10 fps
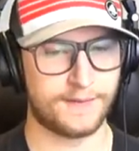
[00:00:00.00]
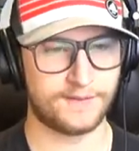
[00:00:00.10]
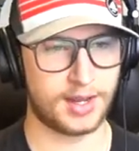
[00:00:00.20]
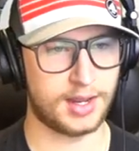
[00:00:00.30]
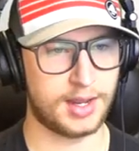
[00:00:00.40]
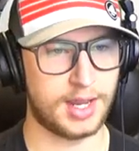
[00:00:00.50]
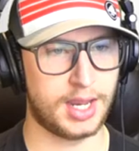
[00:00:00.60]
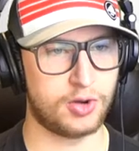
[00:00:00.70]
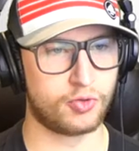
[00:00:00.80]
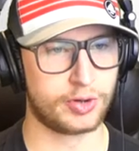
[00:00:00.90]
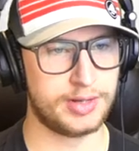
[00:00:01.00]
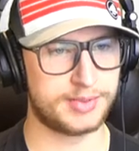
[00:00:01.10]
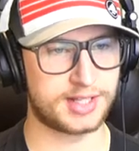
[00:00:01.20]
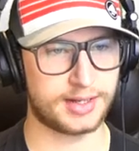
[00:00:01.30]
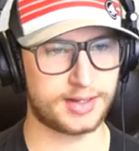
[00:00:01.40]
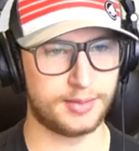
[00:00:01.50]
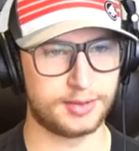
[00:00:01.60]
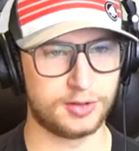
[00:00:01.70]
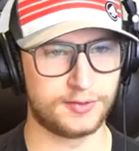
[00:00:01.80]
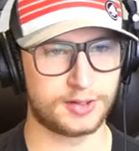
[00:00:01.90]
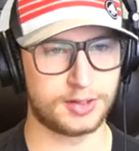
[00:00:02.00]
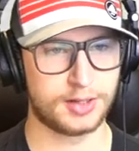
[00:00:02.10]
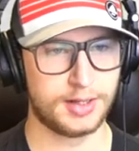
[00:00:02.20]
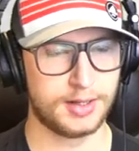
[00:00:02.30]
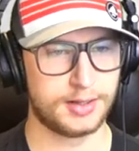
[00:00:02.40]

Van Riemsdijk coming over,